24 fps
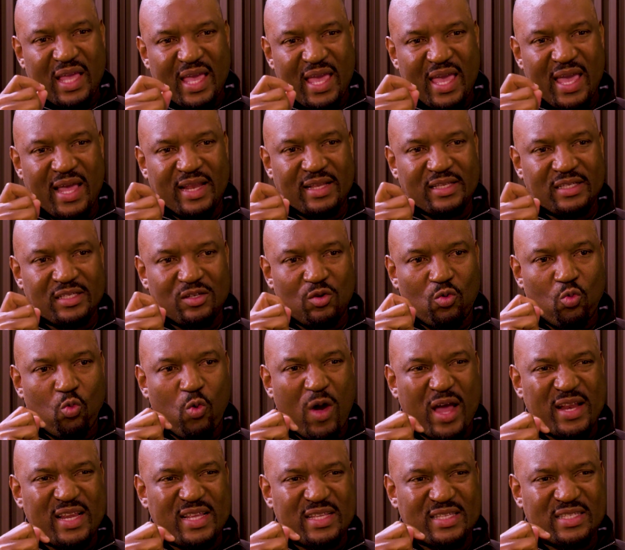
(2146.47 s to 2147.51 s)
And
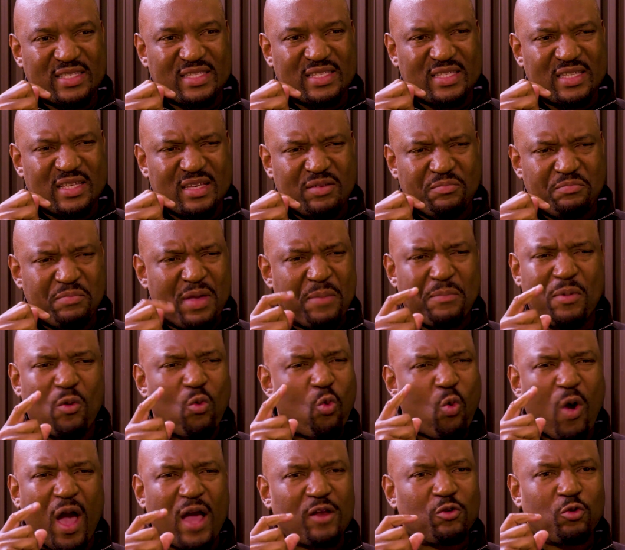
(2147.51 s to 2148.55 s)
what is maybe
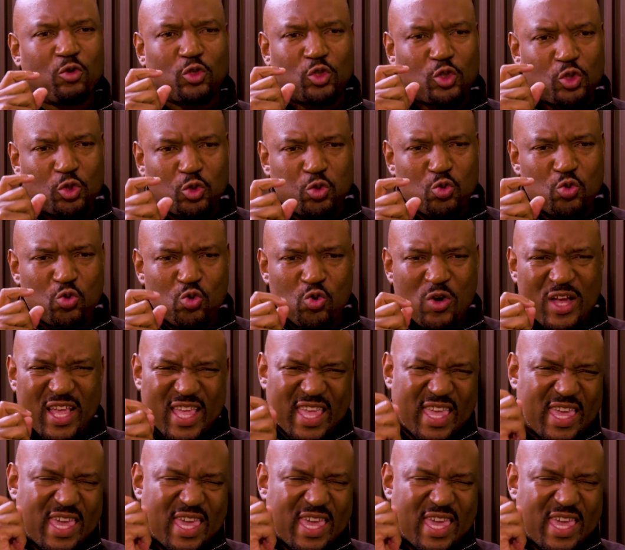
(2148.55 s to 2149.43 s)
one or two